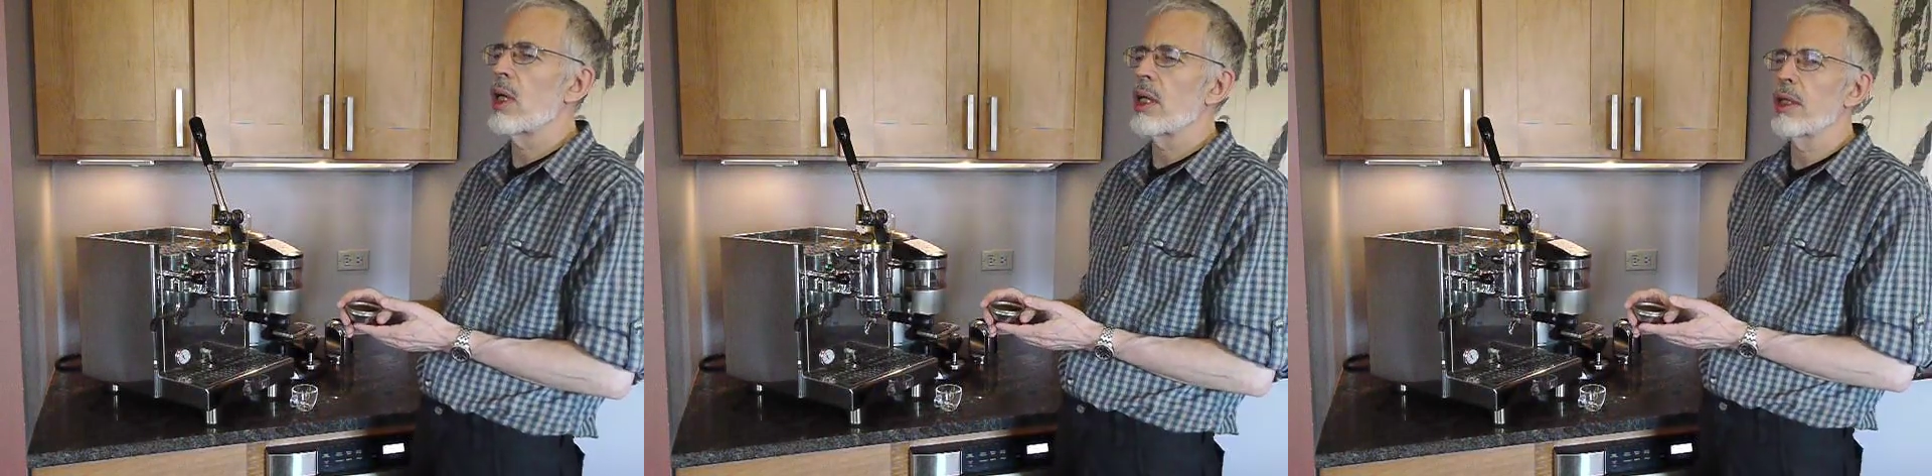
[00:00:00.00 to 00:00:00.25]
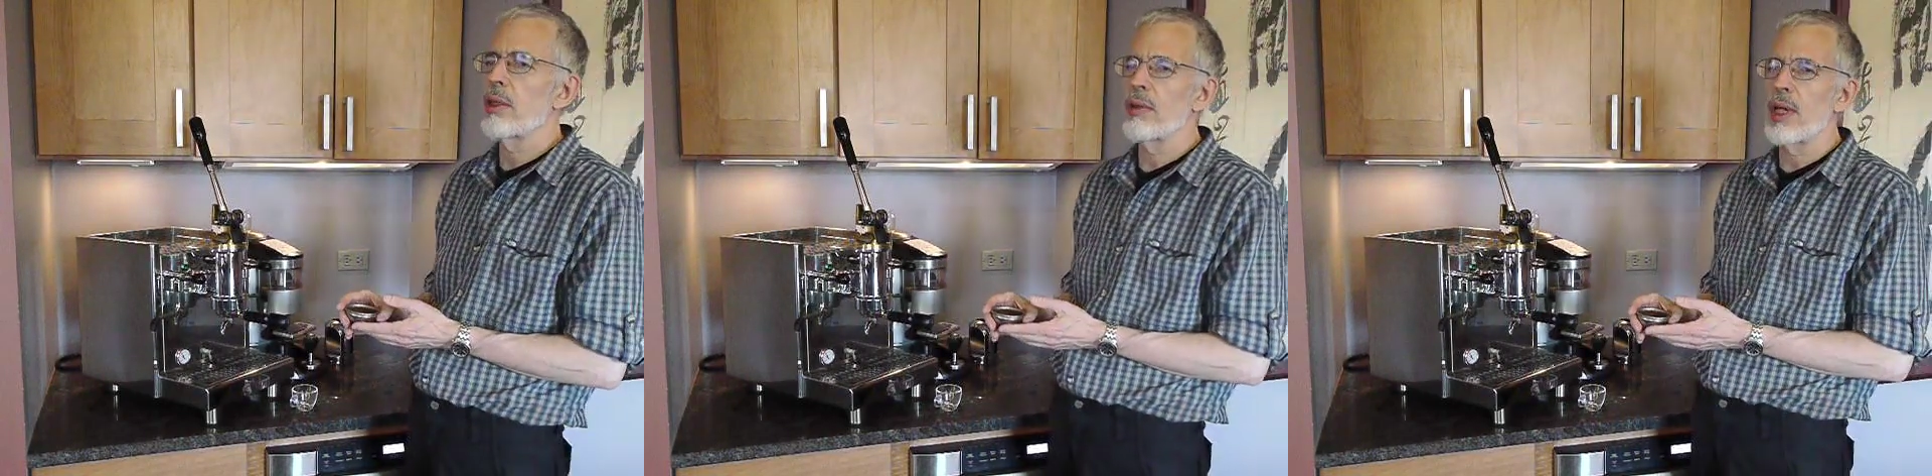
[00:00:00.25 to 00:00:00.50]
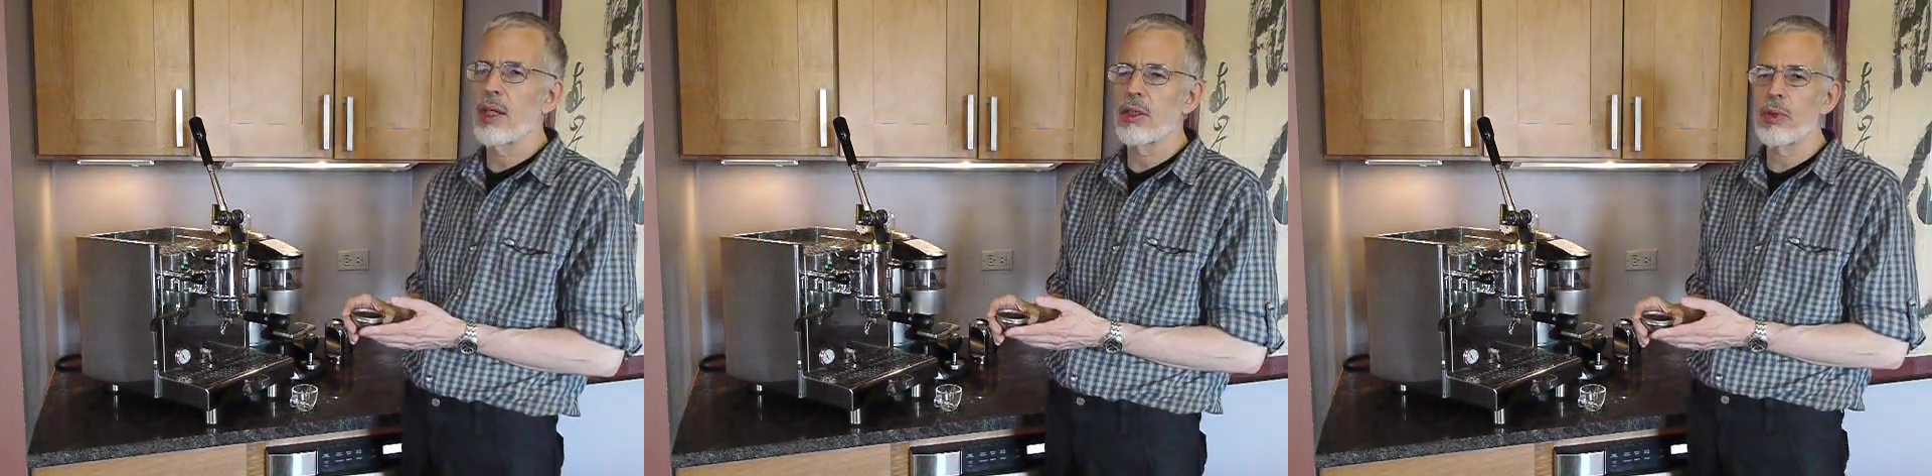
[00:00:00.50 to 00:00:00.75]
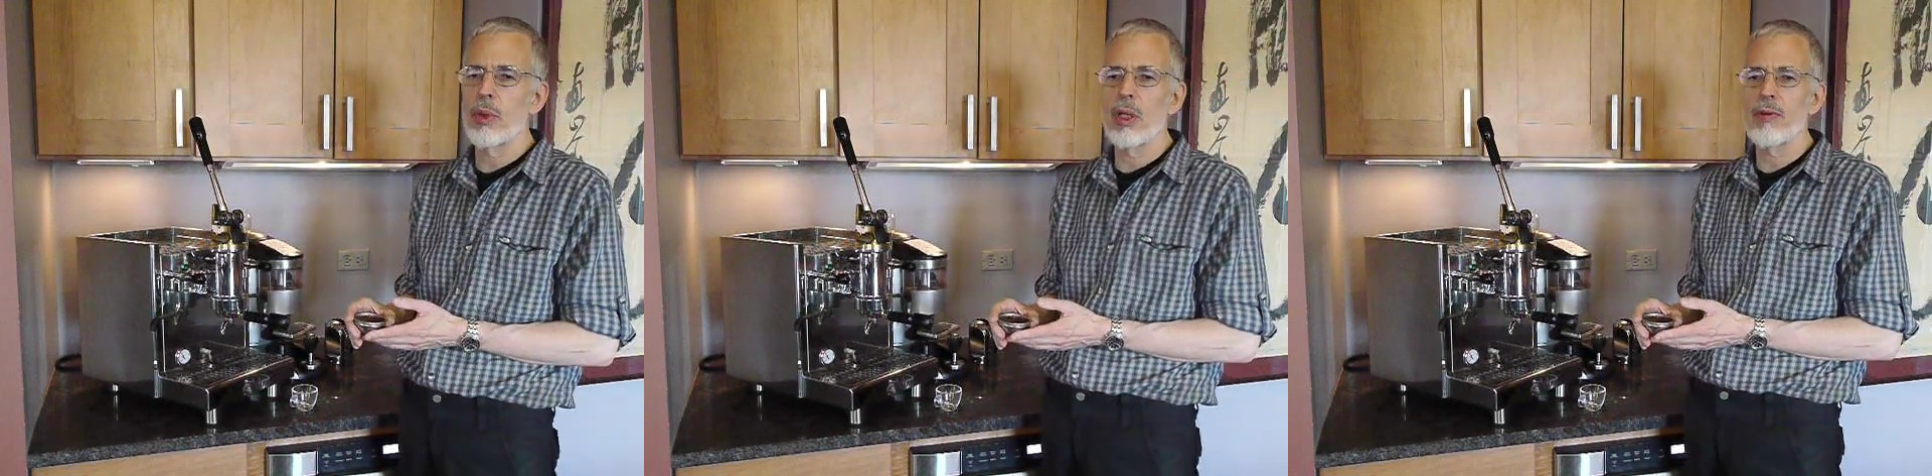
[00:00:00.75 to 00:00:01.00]
run at
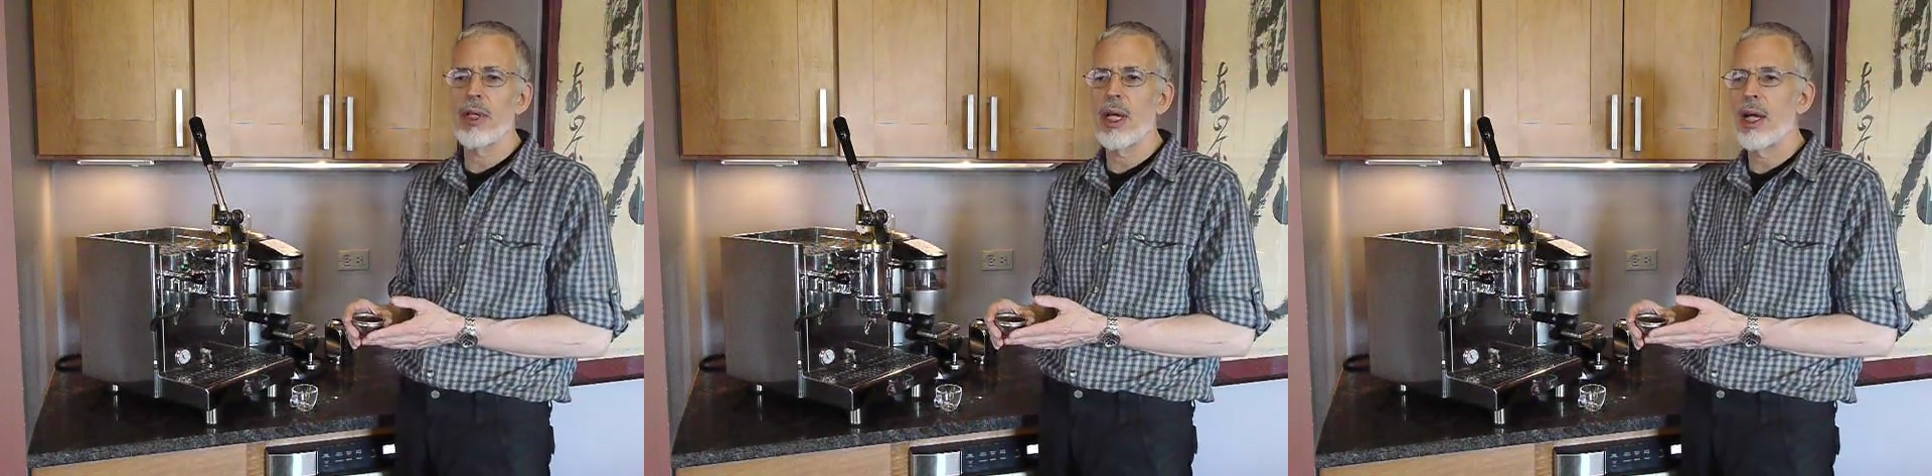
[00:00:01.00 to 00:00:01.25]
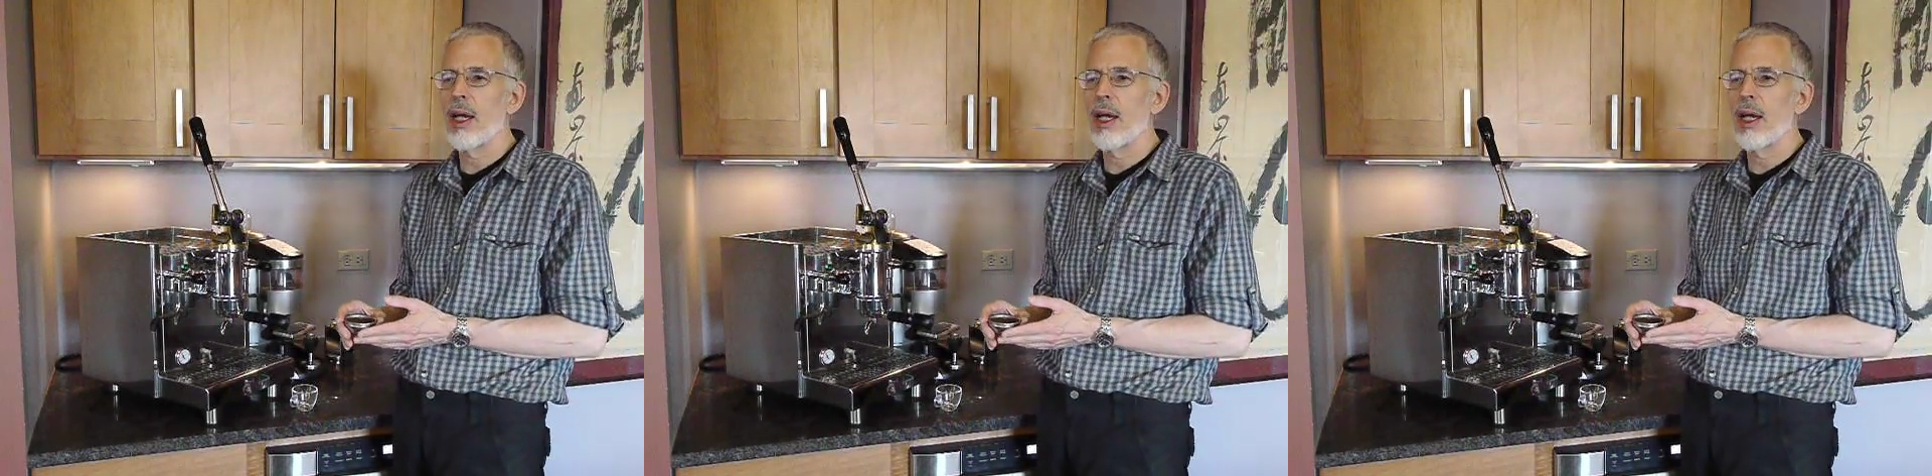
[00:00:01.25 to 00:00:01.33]
around twelve and a